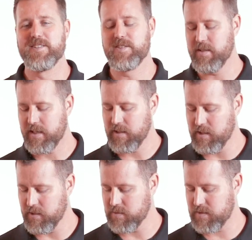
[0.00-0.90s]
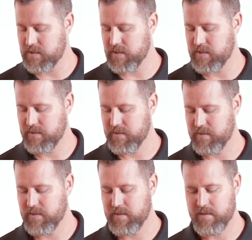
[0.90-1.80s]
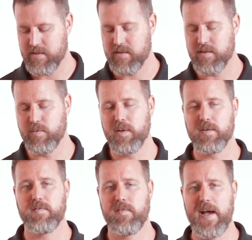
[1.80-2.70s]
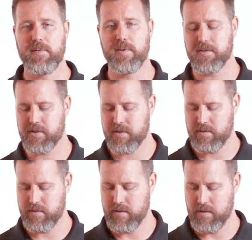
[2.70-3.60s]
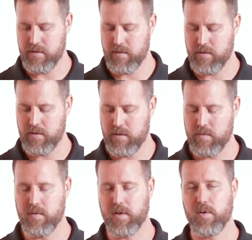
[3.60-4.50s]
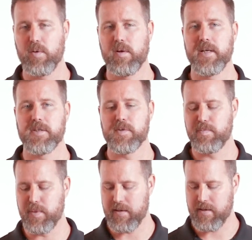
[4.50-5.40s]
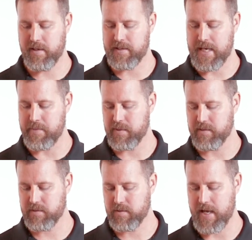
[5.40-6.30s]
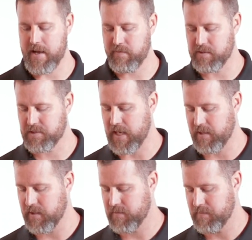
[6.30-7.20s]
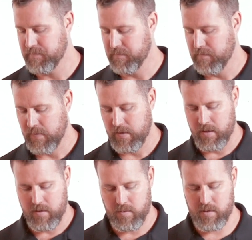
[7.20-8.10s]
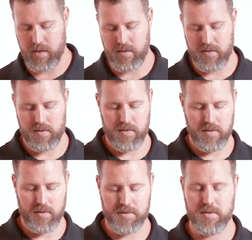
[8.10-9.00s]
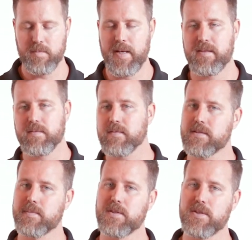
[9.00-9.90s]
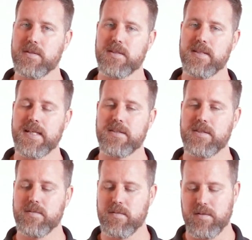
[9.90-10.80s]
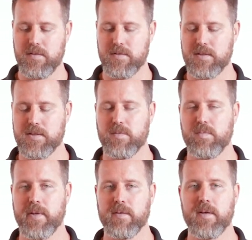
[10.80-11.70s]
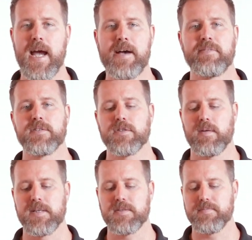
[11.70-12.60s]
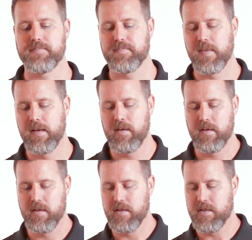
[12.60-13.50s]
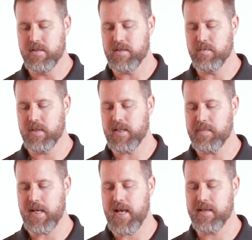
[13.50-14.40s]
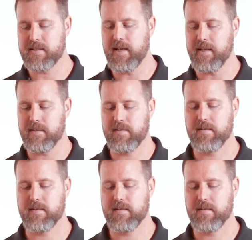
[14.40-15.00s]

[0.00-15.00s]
So you can use the Wheeler fat wrench with a 1/4 inch bit adapter to a 1/2 inch socket. Or you can do the old school method, which I'm going to show you today too, using just a regular 1/2 inch crescent. So when you come to hand tight,